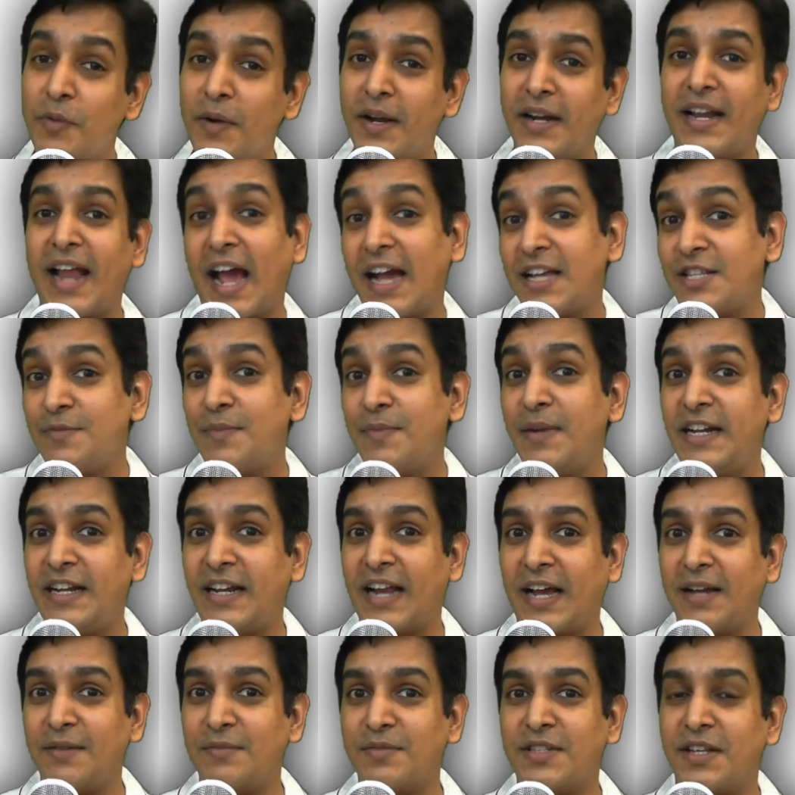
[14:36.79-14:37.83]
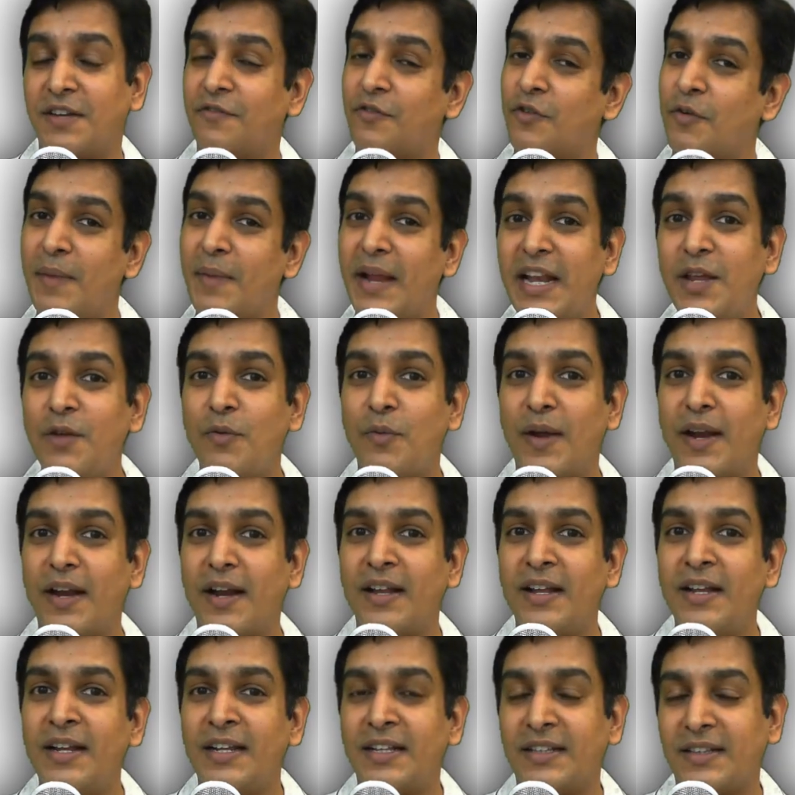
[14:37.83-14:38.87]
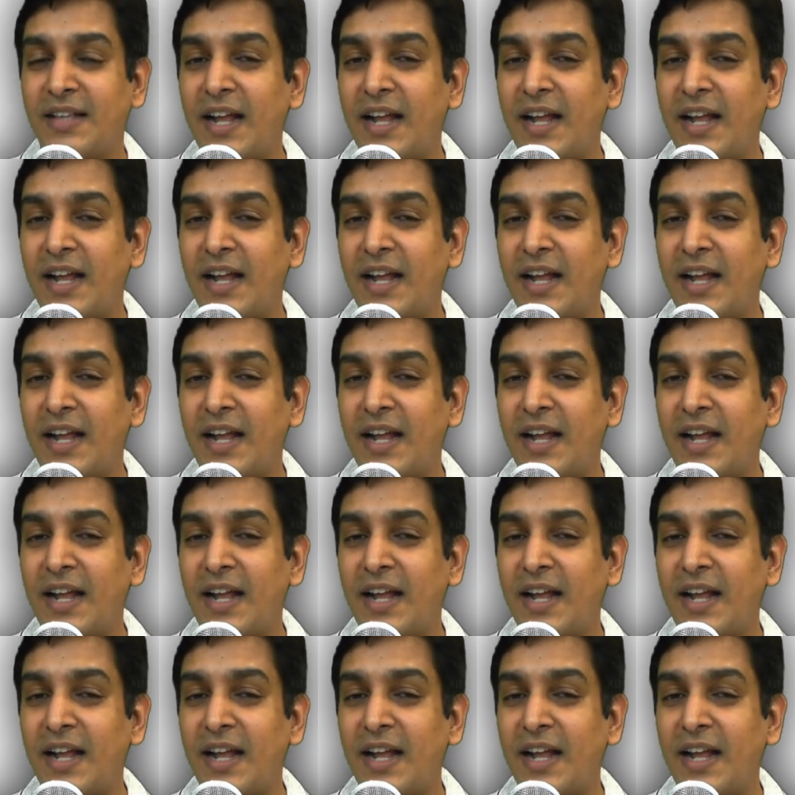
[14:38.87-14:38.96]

do it as many times and from anywhere.